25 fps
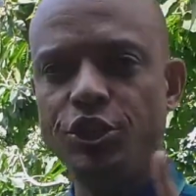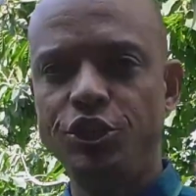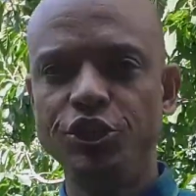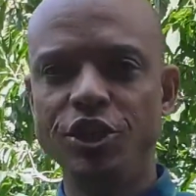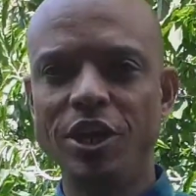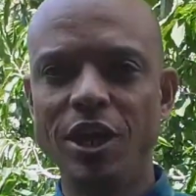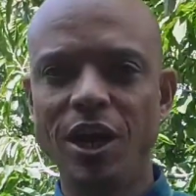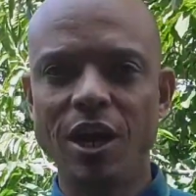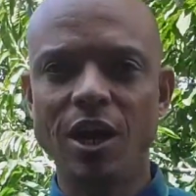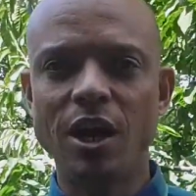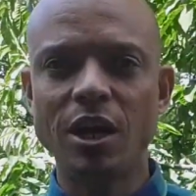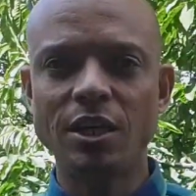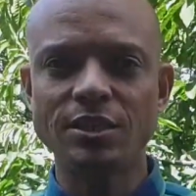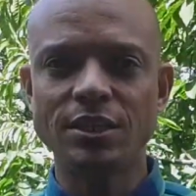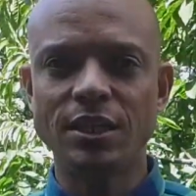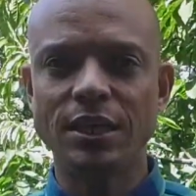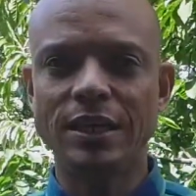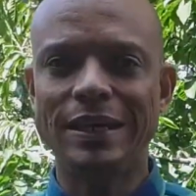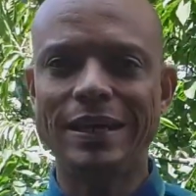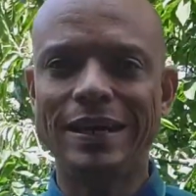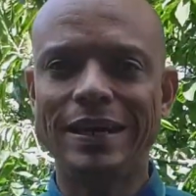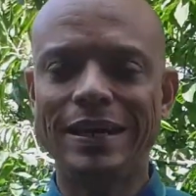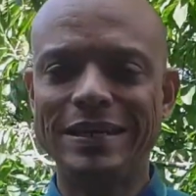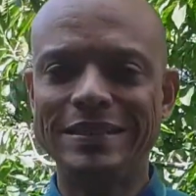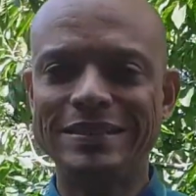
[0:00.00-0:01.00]
yard
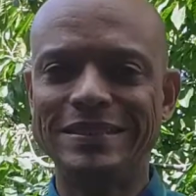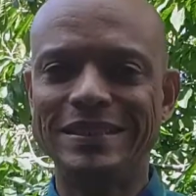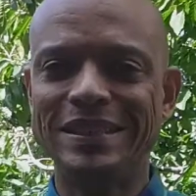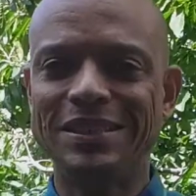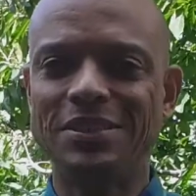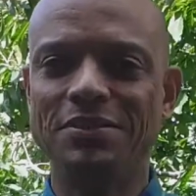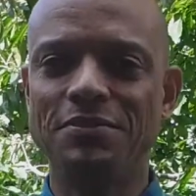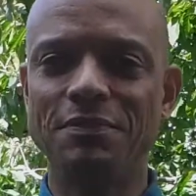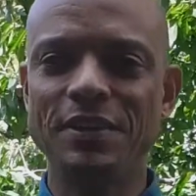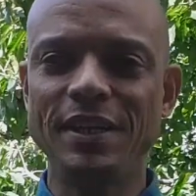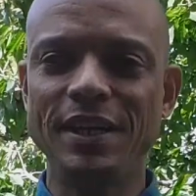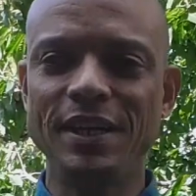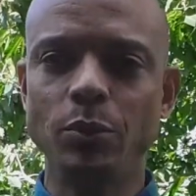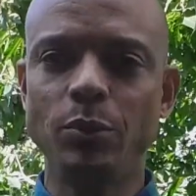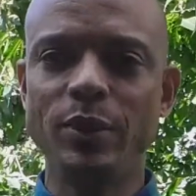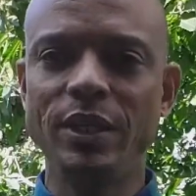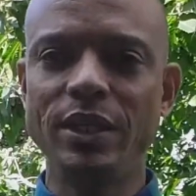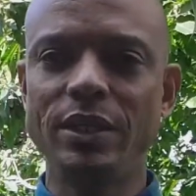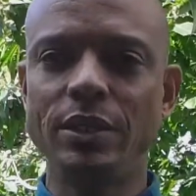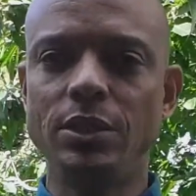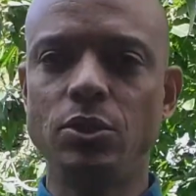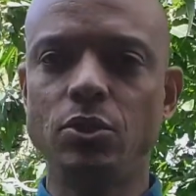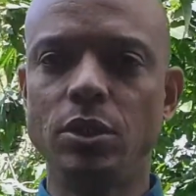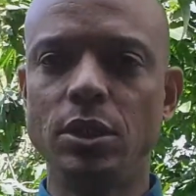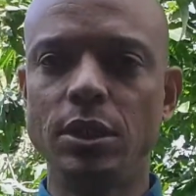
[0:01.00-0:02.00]
and it's very
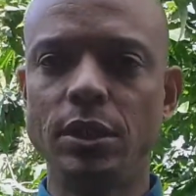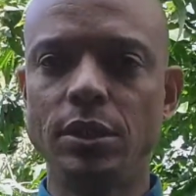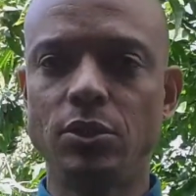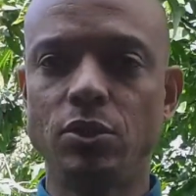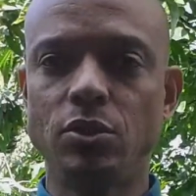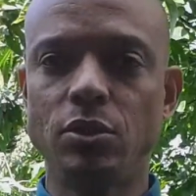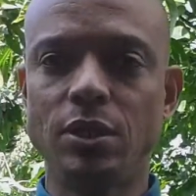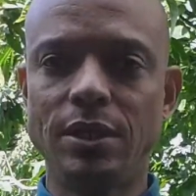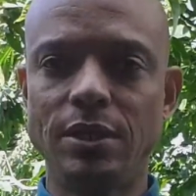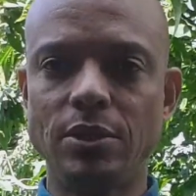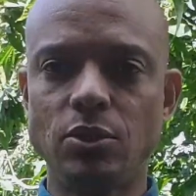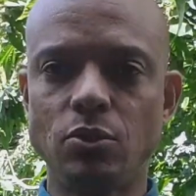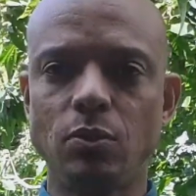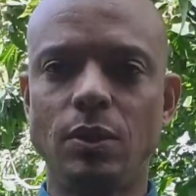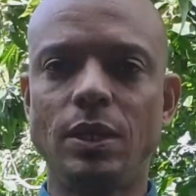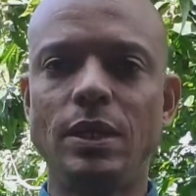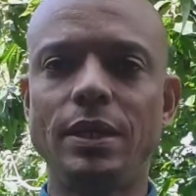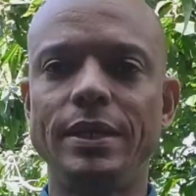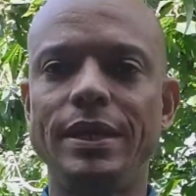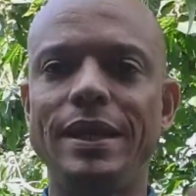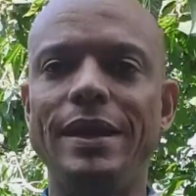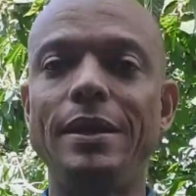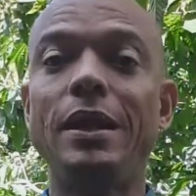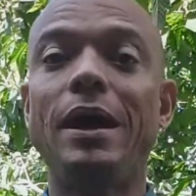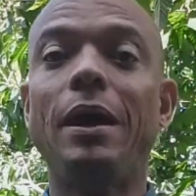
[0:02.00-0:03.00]
windy today, so that's
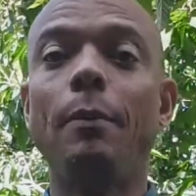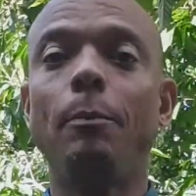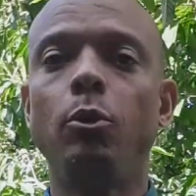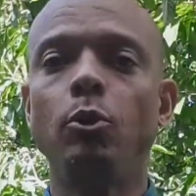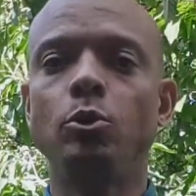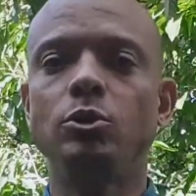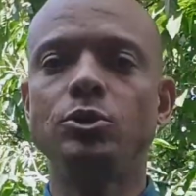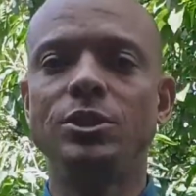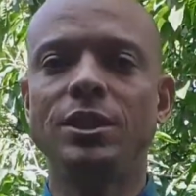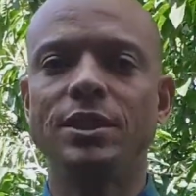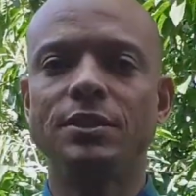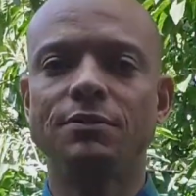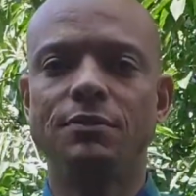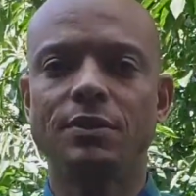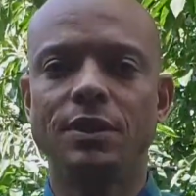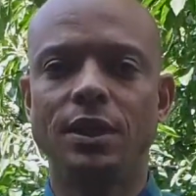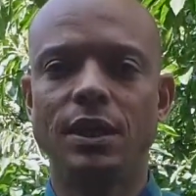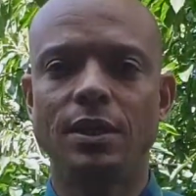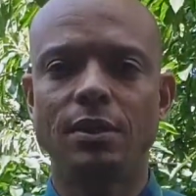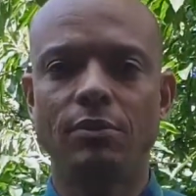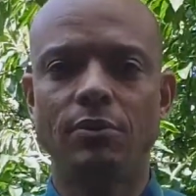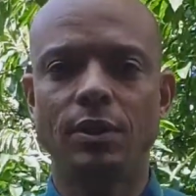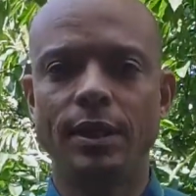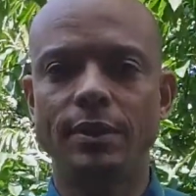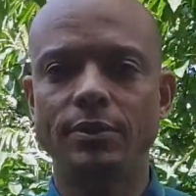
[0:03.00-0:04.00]
why I apologize for
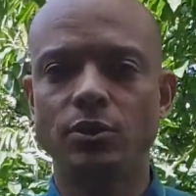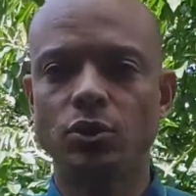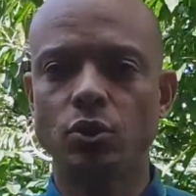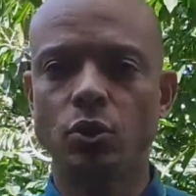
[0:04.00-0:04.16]
that, right?